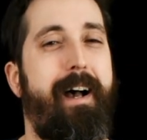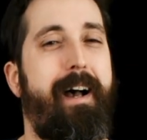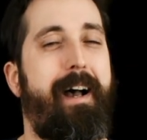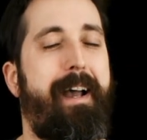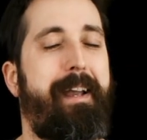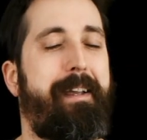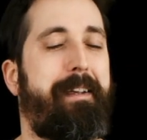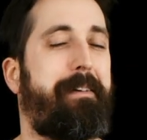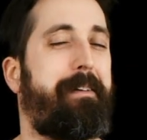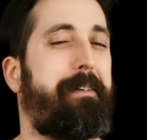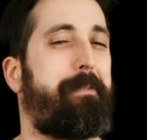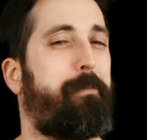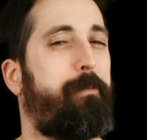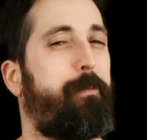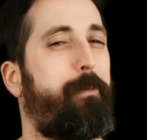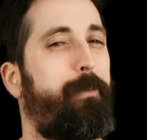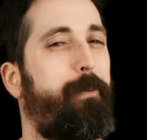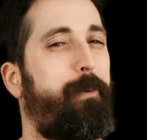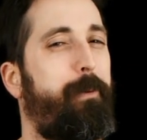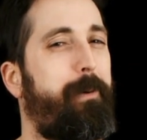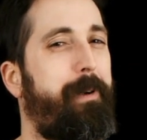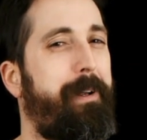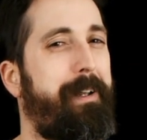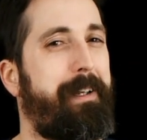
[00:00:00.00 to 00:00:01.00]
I
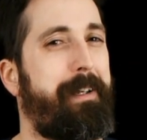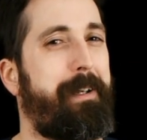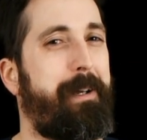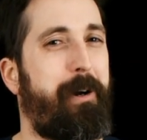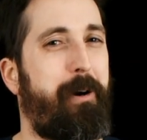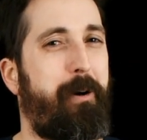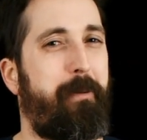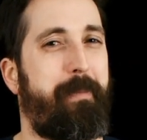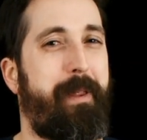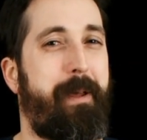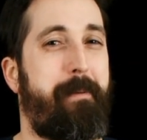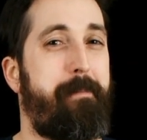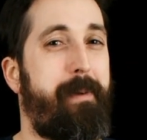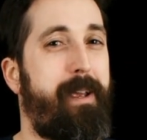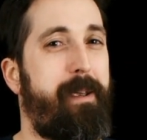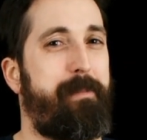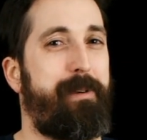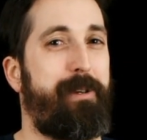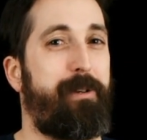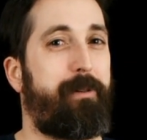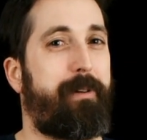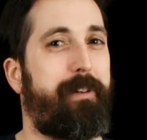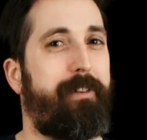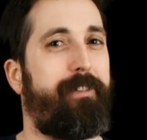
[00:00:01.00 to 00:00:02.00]
really hope that maybe
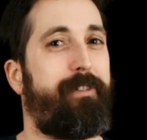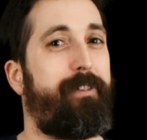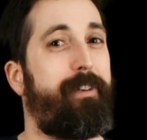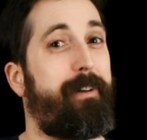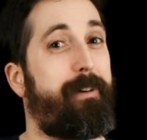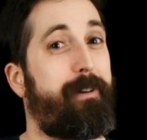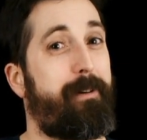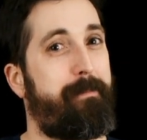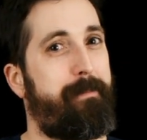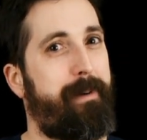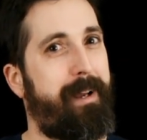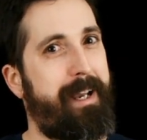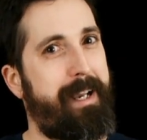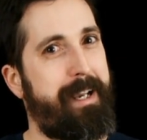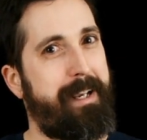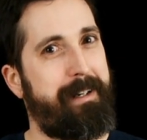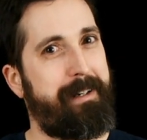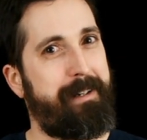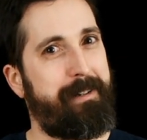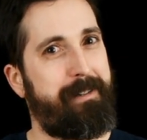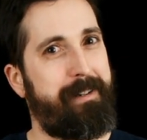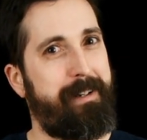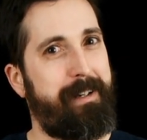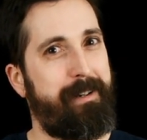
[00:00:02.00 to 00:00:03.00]
you consider buying
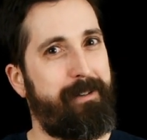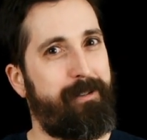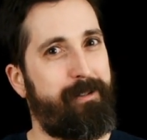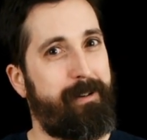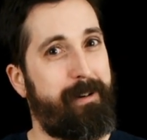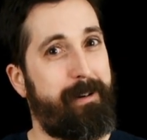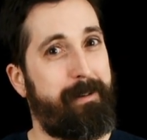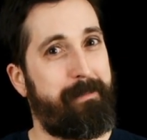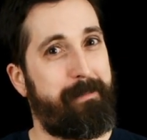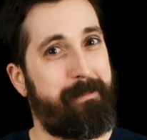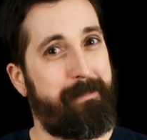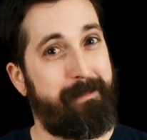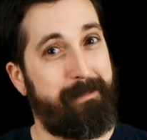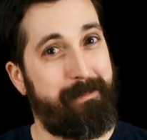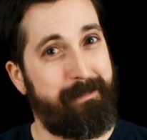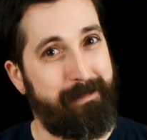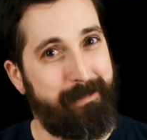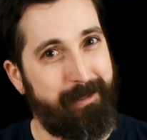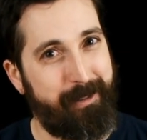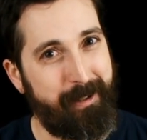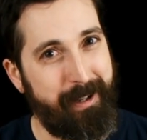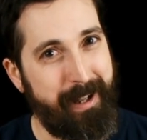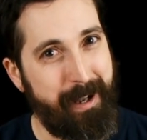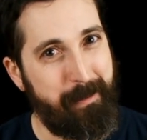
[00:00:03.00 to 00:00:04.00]
a t-shirt
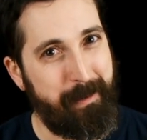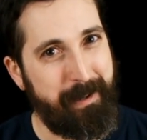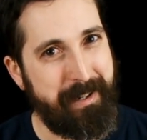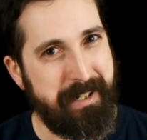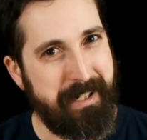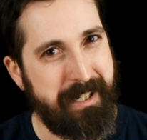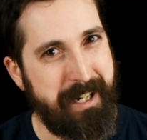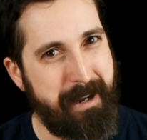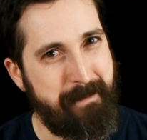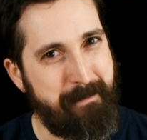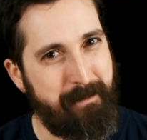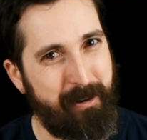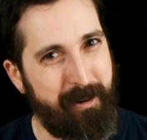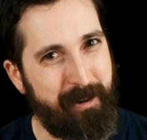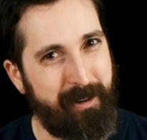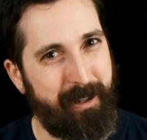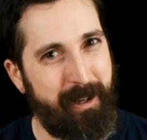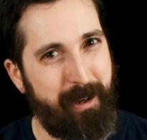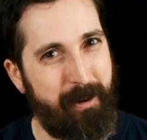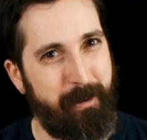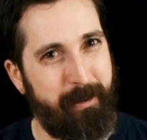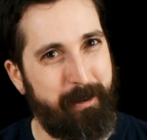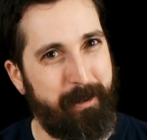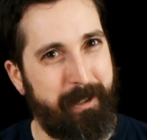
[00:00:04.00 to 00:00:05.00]
so that we can get more
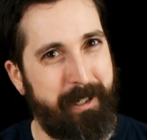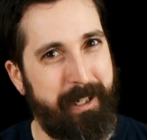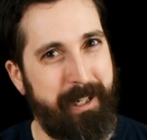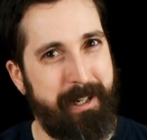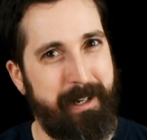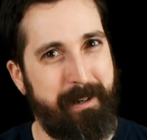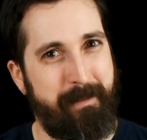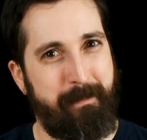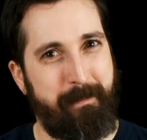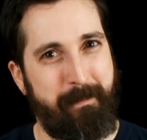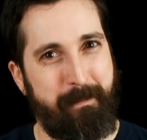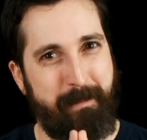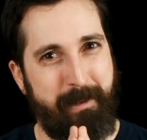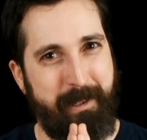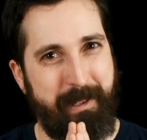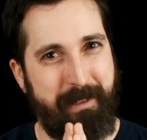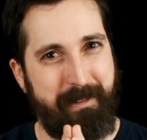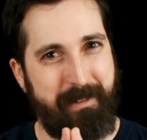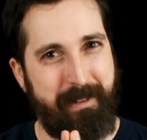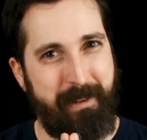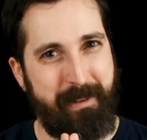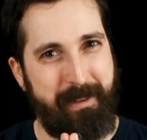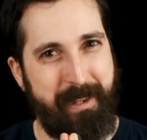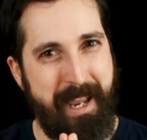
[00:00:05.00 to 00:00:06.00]
loaner gear.
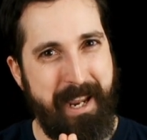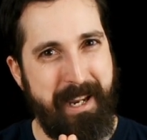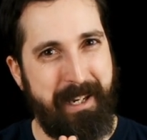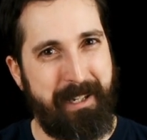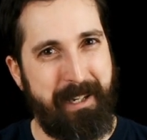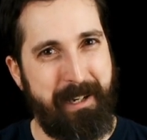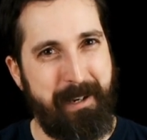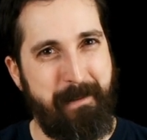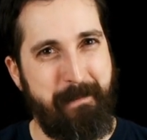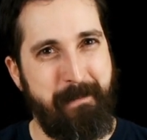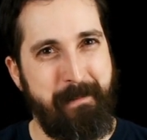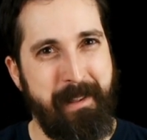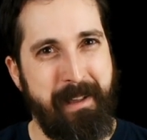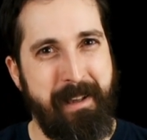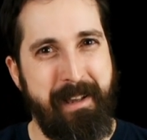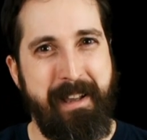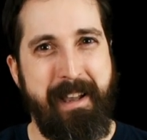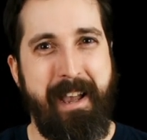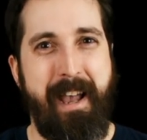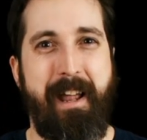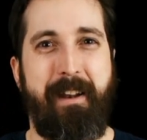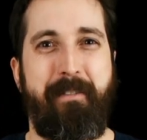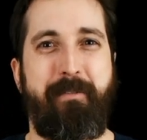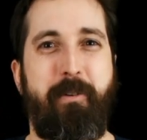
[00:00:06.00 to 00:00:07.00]
Please and thank you.
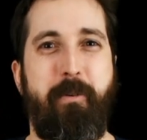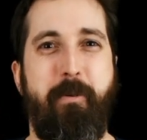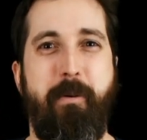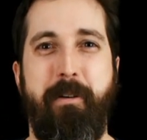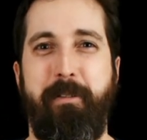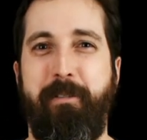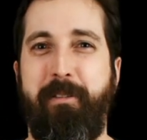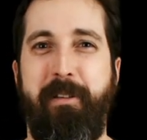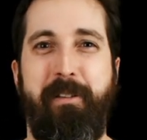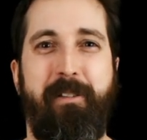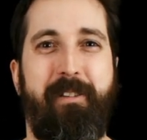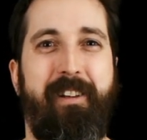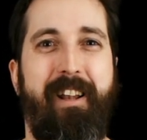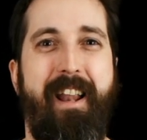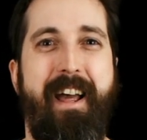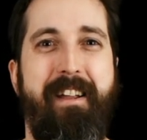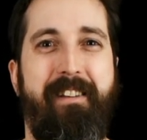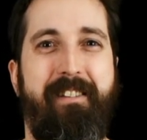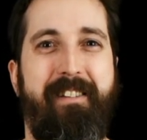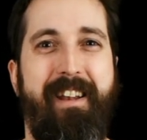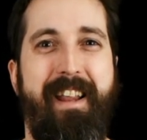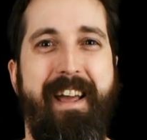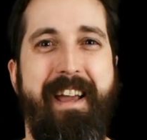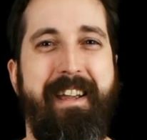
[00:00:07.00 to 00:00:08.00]
And of course,
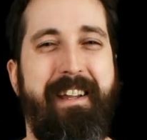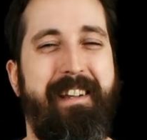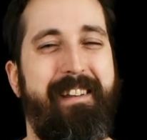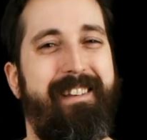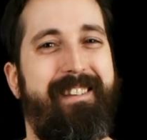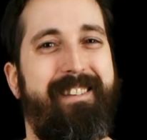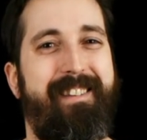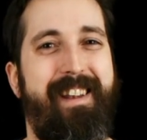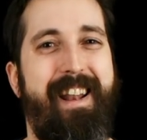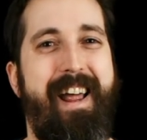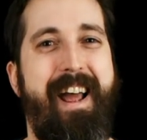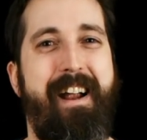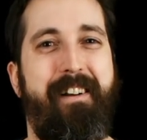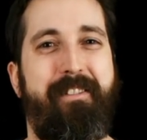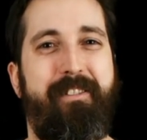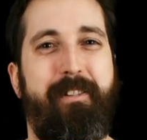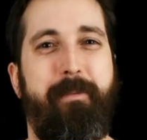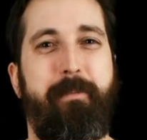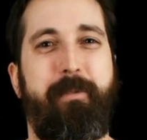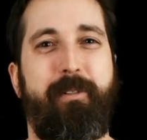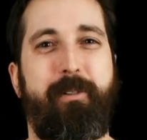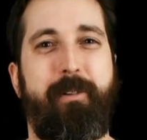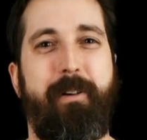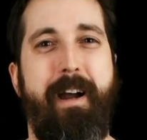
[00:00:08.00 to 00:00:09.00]
slice, like, slash,
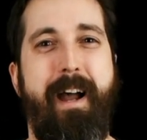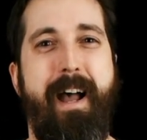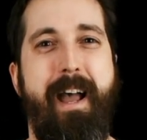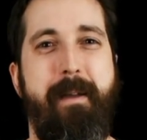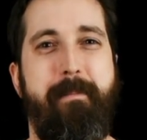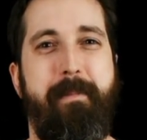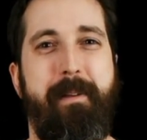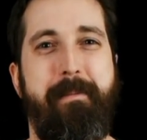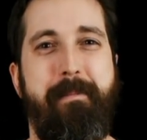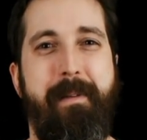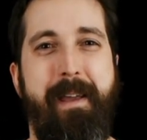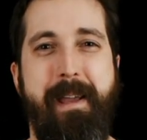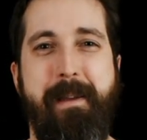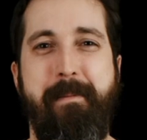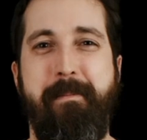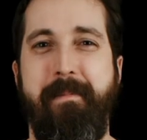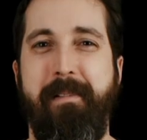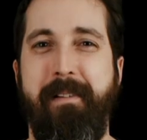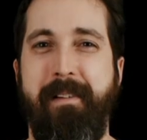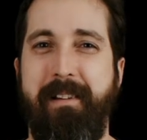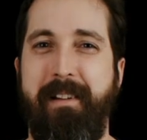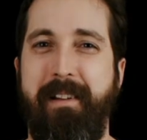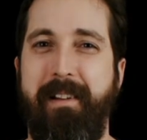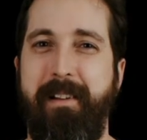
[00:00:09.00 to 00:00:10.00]
subscribe, and hey,
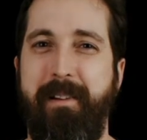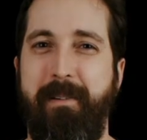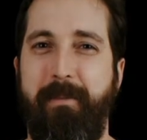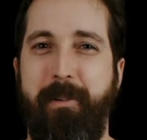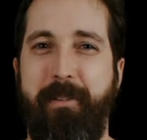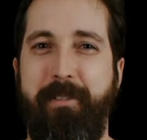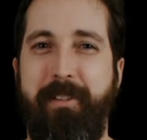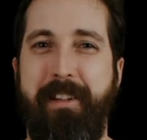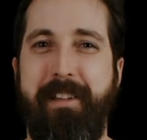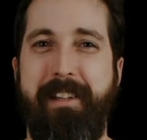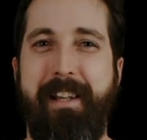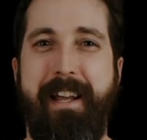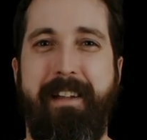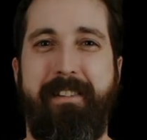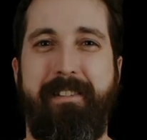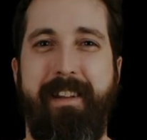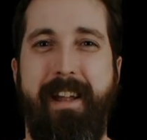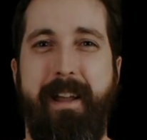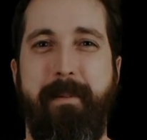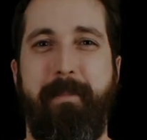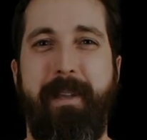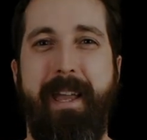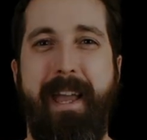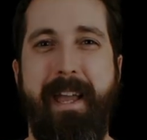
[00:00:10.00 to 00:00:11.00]
we'll see you next
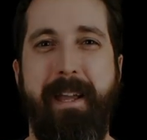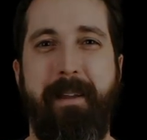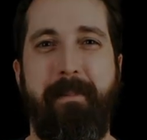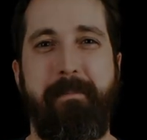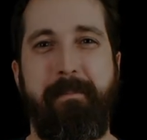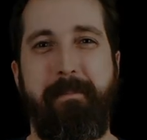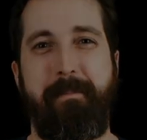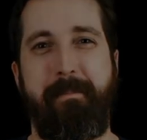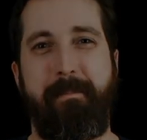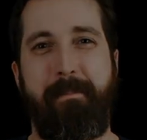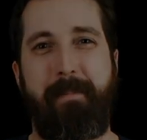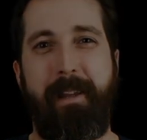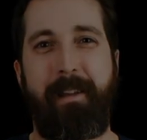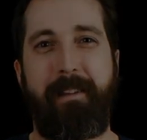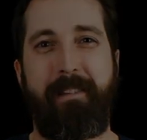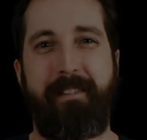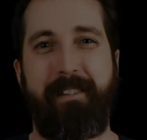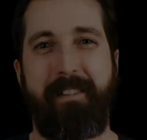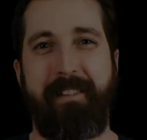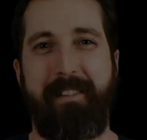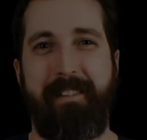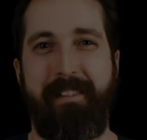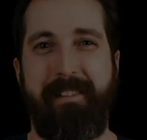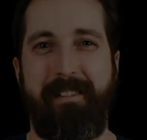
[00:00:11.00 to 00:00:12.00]
time, gang.
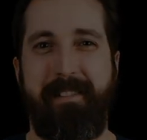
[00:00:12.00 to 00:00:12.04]
Peace.